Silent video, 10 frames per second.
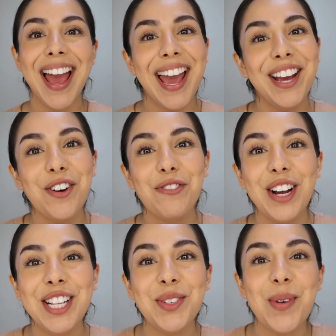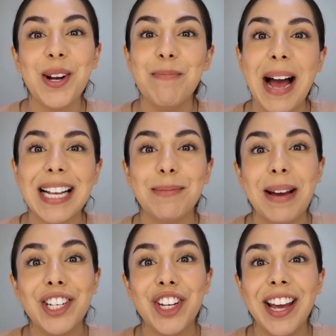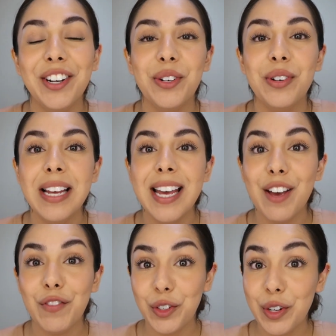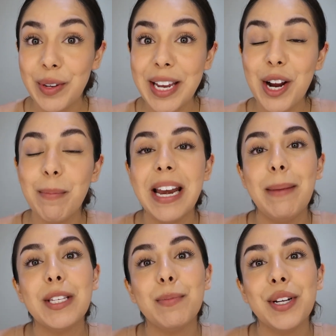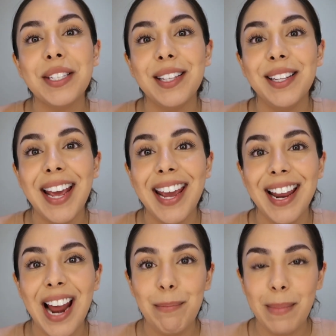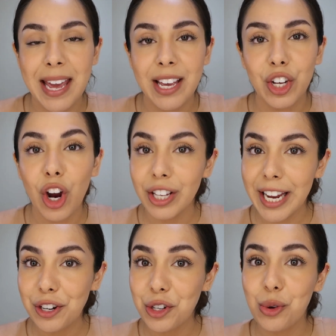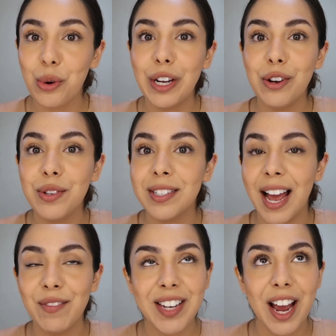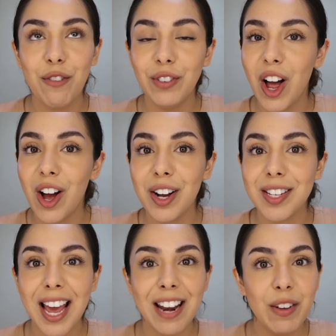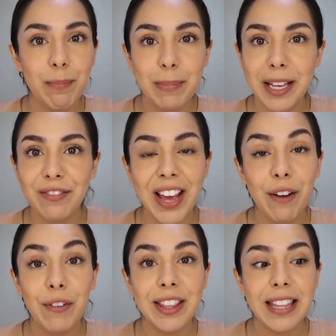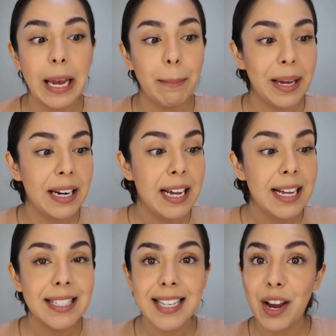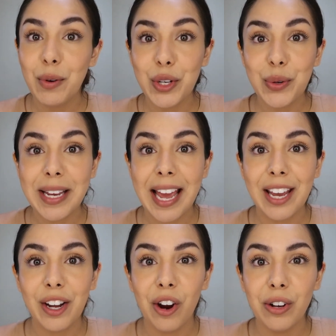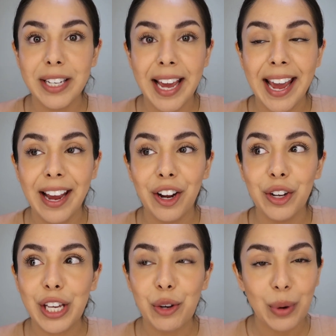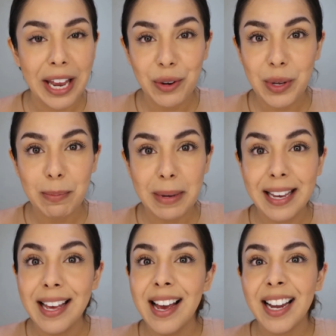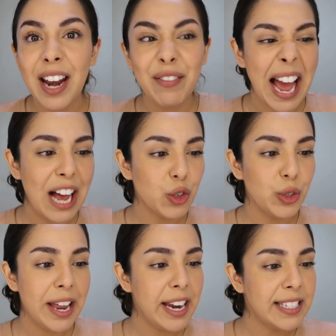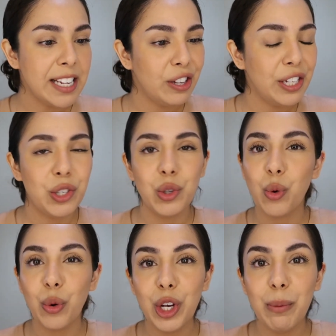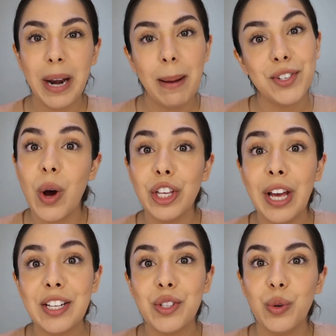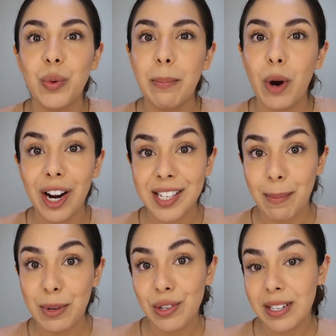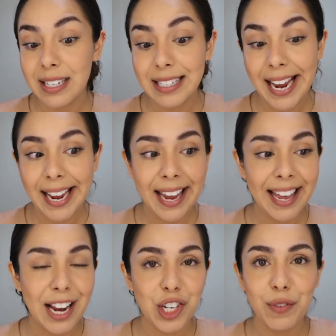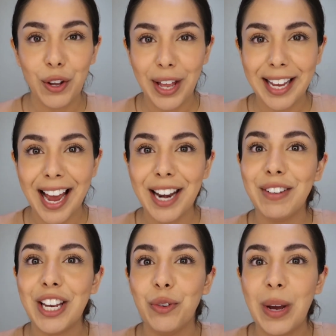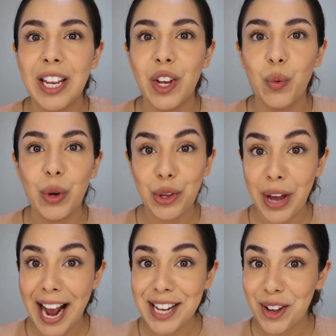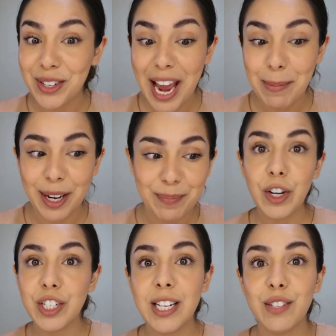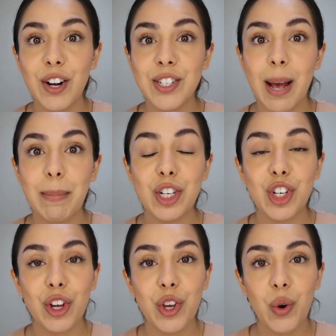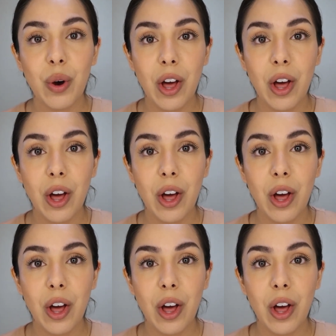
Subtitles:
Hey girlfriends, welcome back to my channel. If you're new here, my name is Marissa Lene and I make curly hair tutorials, lifestyle vlogs, kind of a bit of everything. But today we're doing a curly hair get ready with me, kind of casual, not necessarily a tutorial, but I'm gonna walk you guys through what products I'm using today, and I just felt like kind of getting ready with you guys on camera. First things first, I'm gonna show you